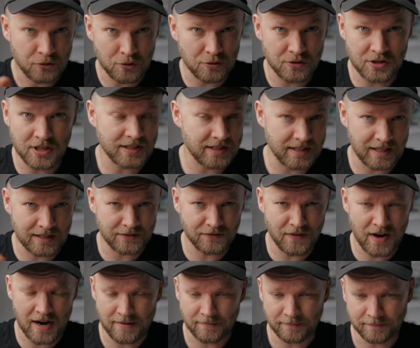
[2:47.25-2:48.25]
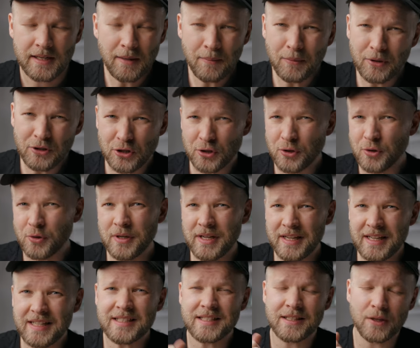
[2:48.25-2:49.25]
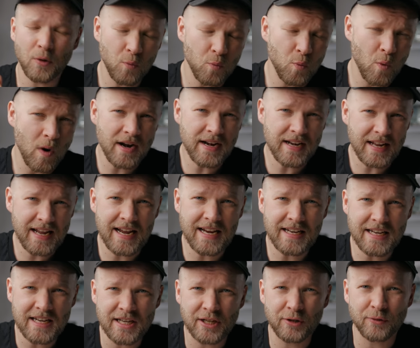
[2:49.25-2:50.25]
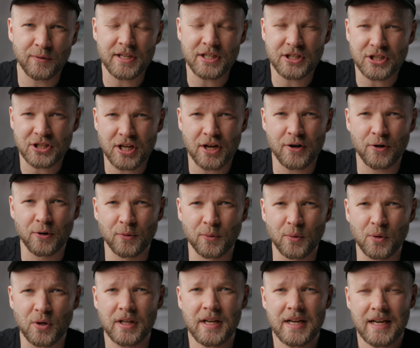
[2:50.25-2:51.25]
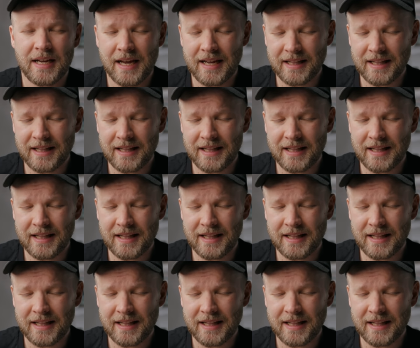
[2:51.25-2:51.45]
Two sixty, it's fine. Number two is the 180 degree shutter rule,